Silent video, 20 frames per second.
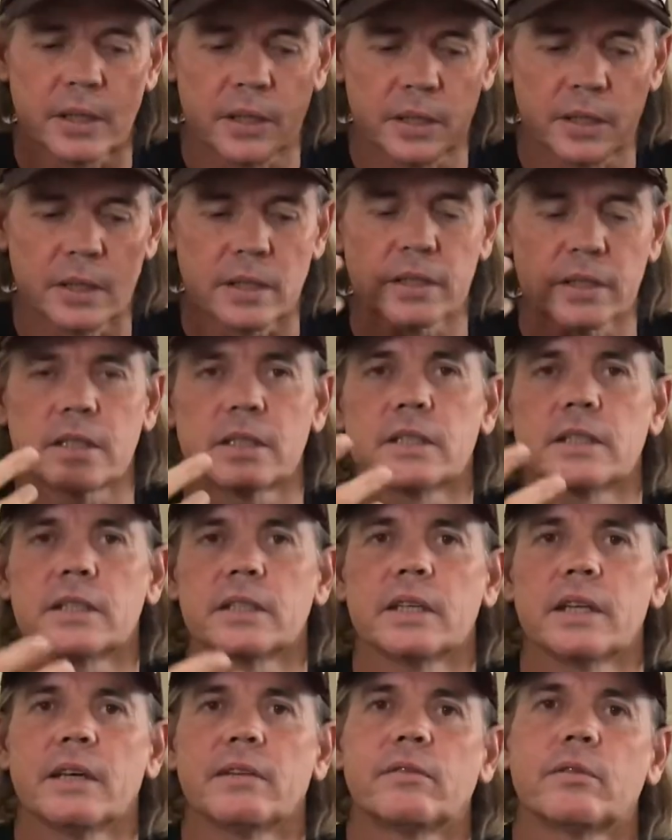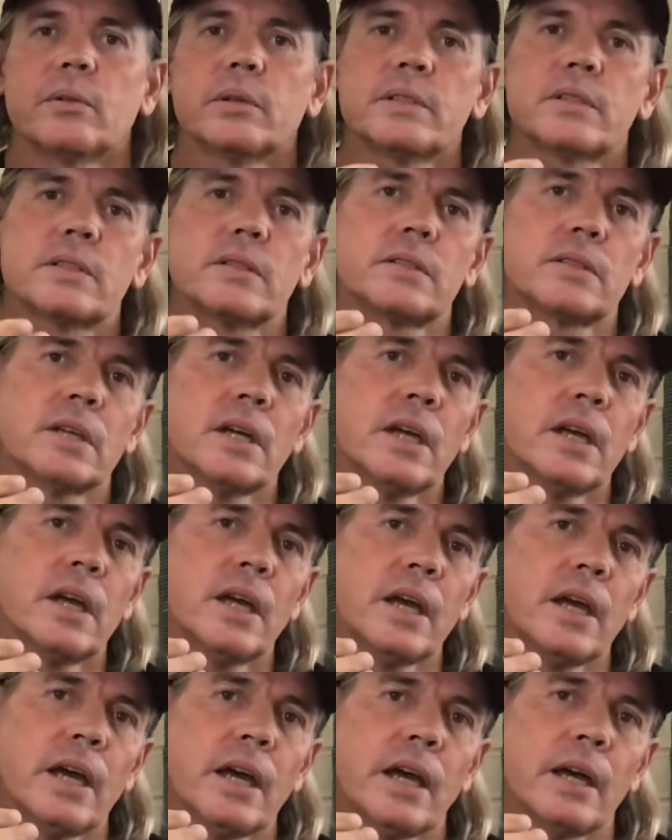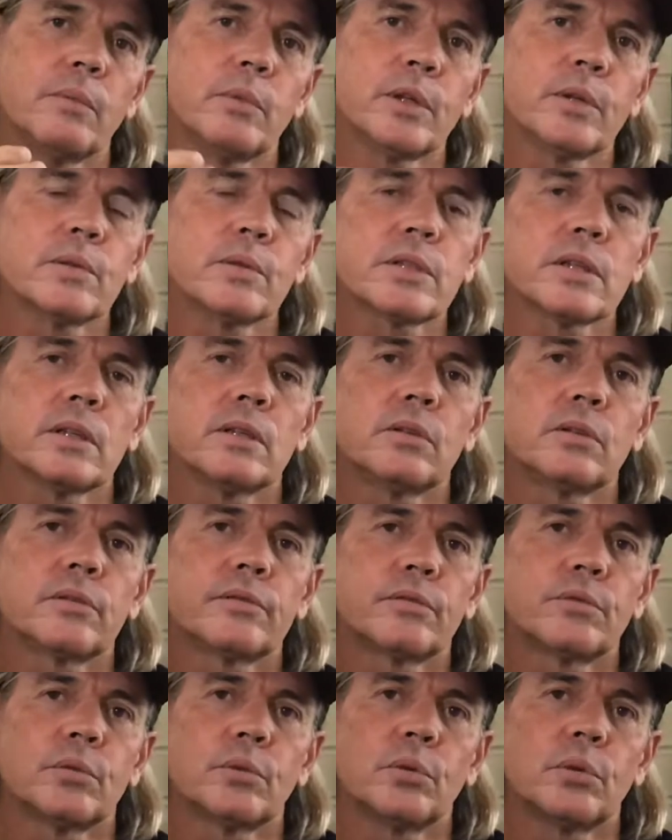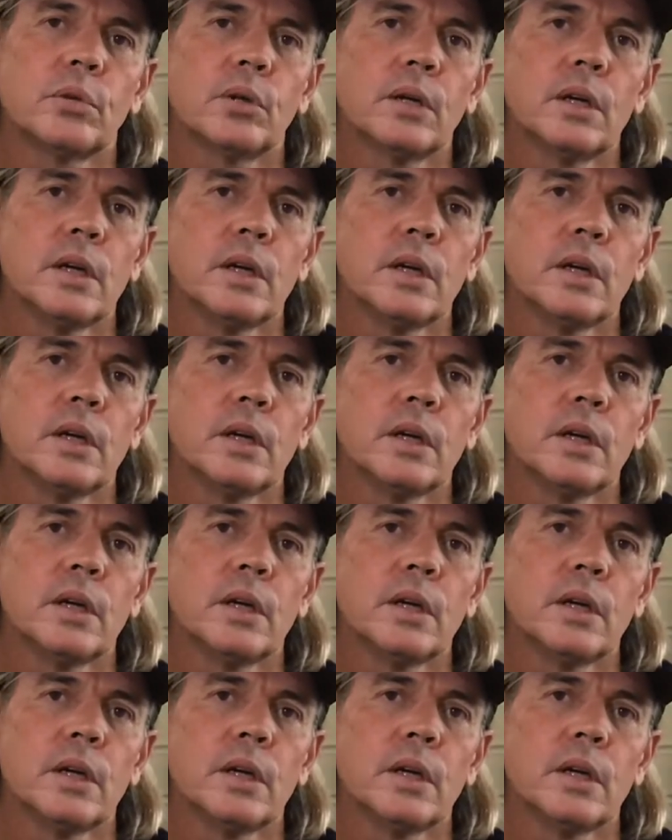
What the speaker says: and you're listening to their voices. And we also look for